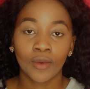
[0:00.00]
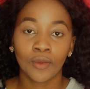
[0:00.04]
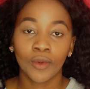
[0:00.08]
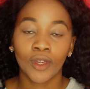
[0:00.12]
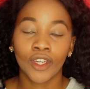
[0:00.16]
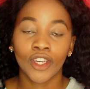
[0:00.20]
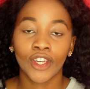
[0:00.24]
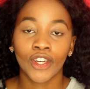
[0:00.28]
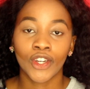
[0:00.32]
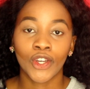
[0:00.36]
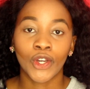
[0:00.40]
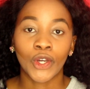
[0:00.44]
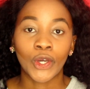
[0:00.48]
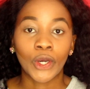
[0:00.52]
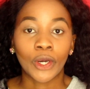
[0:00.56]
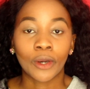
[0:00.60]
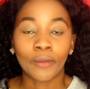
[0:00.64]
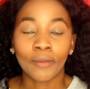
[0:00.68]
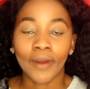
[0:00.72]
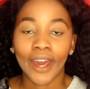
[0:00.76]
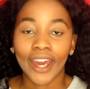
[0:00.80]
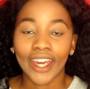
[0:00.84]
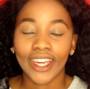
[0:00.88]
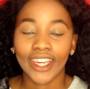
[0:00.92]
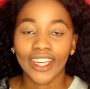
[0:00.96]
we're going to go
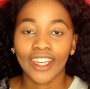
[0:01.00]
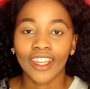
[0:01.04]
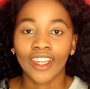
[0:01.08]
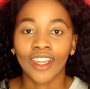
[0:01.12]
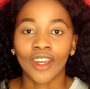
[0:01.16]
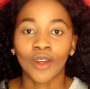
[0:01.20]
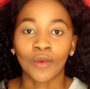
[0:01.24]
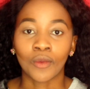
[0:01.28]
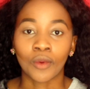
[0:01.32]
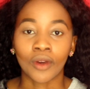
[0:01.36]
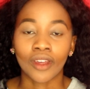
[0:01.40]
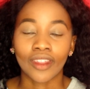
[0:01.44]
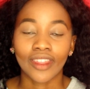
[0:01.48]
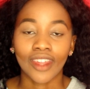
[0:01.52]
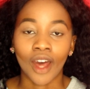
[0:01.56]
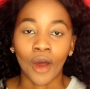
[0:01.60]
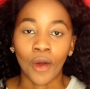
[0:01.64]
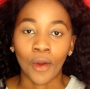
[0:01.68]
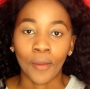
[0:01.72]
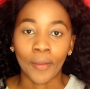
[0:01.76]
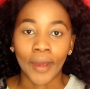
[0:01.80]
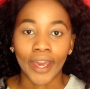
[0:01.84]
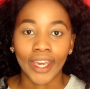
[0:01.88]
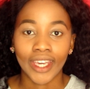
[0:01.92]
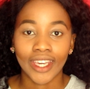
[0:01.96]
back in with
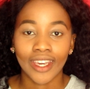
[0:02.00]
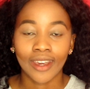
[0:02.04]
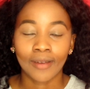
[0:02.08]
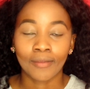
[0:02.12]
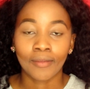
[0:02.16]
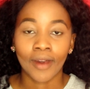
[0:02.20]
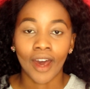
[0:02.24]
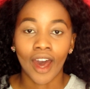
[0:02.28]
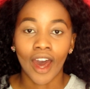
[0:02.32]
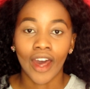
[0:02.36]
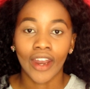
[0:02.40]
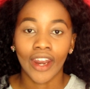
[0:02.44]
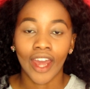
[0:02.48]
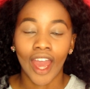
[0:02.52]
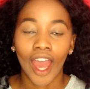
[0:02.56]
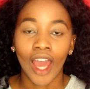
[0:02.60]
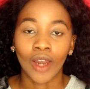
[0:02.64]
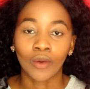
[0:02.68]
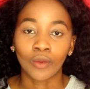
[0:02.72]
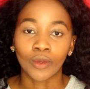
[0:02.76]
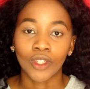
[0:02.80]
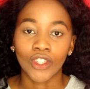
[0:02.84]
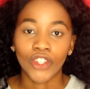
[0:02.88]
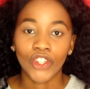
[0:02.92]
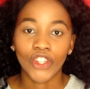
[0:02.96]
our baking powder
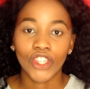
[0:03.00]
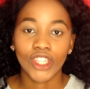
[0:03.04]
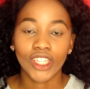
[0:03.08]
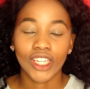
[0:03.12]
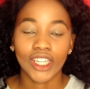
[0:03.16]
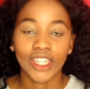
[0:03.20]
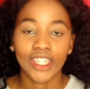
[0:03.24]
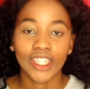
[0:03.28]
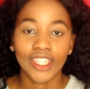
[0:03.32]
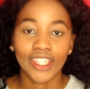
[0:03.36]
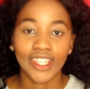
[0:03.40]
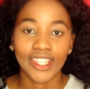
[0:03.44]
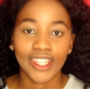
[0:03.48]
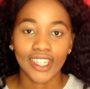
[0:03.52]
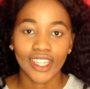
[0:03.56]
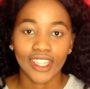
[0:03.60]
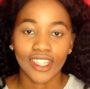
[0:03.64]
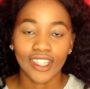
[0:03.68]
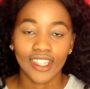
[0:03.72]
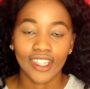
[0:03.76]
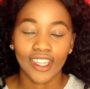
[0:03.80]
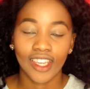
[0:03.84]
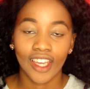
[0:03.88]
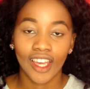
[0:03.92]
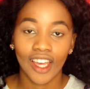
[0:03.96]
and we're just going to
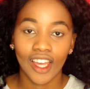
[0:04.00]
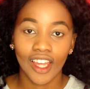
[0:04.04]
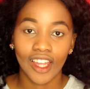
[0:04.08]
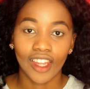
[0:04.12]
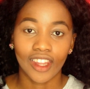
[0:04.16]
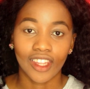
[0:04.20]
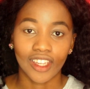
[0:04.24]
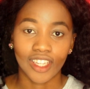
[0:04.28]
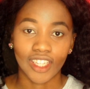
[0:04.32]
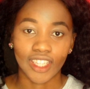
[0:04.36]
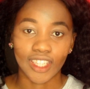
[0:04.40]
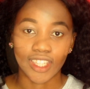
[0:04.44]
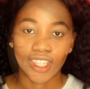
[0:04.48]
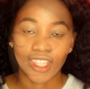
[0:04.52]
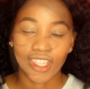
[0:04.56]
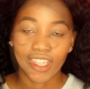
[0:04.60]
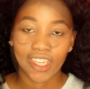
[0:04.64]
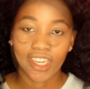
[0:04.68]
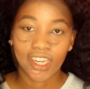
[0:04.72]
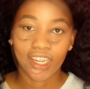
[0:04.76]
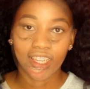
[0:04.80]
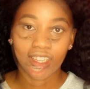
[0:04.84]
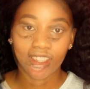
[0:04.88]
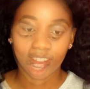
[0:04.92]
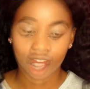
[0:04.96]
set the
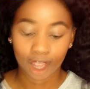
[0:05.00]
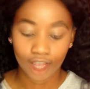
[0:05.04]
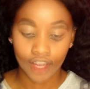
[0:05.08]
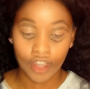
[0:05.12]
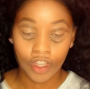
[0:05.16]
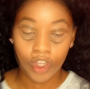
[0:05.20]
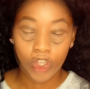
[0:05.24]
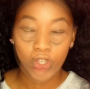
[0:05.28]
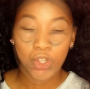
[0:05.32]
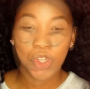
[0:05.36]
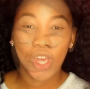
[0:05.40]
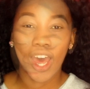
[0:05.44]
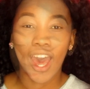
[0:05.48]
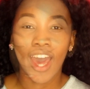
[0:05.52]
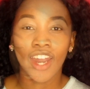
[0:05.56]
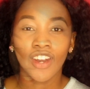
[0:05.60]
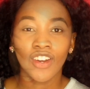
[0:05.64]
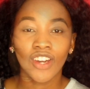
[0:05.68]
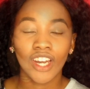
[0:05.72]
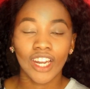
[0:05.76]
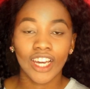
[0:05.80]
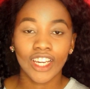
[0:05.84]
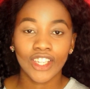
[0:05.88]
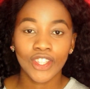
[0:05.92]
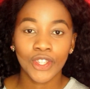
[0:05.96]
concealer. So I
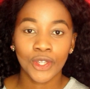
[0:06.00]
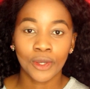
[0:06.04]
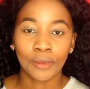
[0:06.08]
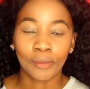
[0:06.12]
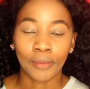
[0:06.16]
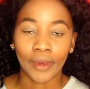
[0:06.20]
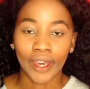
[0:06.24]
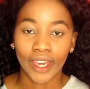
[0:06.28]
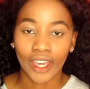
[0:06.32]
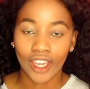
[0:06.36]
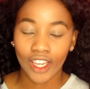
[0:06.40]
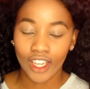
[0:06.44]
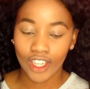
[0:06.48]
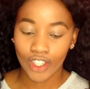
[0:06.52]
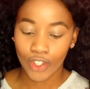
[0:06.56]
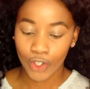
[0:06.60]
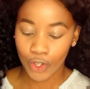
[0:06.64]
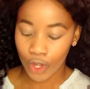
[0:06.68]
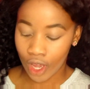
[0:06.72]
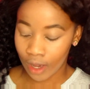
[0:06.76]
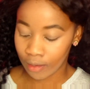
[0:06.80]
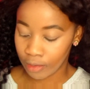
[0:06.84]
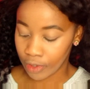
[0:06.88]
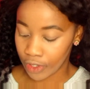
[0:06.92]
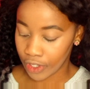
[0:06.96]
don't like to bake,
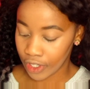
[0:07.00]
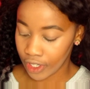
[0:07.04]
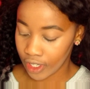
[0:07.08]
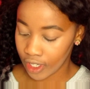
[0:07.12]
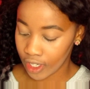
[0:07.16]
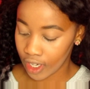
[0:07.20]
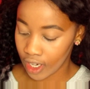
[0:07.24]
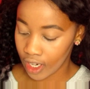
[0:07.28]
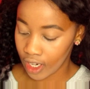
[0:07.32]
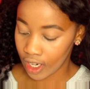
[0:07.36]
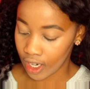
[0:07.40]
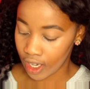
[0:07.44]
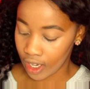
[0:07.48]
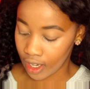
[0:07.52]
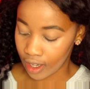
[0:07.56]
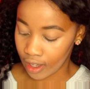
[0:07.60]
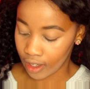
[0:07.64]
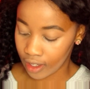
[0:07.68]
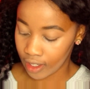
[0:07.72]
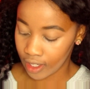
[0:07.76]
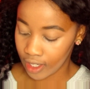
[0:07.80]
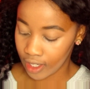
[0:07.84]
so I'm just going to